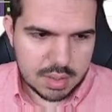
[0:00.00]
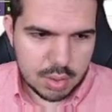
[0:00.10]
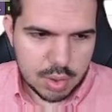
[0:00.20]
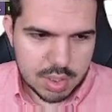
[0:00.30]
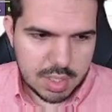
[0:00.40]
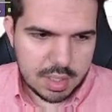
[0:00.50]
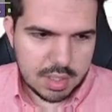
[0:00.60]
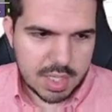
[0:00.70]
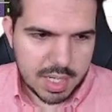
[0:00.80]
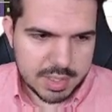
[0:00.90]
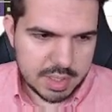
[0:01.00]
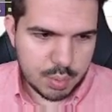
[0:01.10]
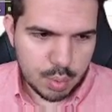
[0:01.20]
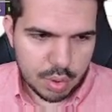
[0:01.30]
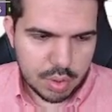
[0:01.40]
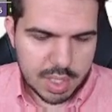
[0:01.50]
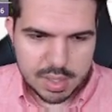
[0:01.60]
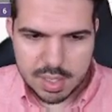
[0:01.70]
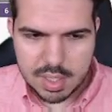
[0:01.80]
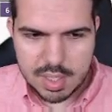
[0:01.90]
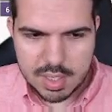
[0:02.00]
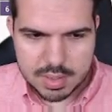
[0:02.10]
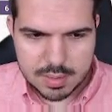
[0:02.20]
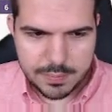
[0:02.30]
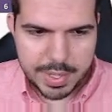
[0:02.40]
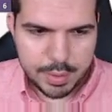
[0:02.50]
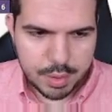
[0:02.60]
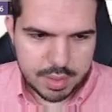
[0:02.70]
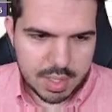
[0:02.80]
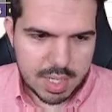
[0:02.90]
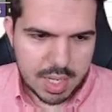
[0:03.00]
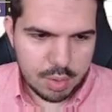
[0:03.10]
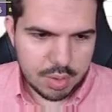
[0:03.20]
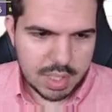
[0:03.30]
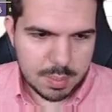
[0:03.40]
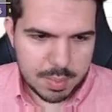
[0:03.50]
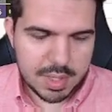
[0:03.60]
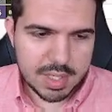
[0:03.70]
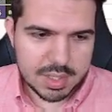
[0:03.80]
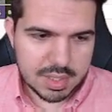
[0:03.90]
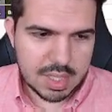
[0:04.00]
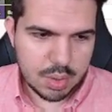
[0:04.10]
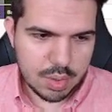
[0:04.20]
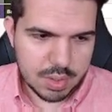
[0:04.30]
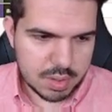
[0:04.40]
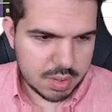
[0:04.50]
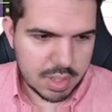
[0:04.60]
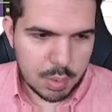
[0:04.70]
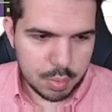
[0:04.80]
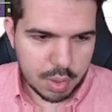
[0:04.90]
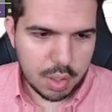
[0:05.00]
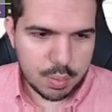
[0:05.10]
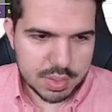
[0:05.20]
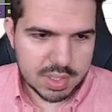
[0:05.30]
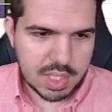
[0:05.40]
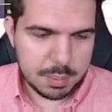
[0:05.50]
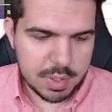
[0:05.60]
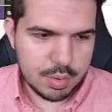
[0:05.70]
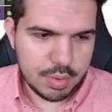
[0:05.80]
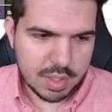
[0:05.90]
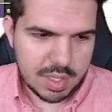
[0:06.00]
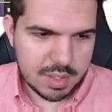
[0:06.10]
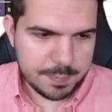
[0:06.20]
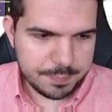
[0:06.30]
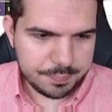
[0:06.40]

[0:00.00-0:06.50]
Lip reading: Usually cards that draw you other cards are not that high on here, but they're still good, so I would always keep the Tour Guide.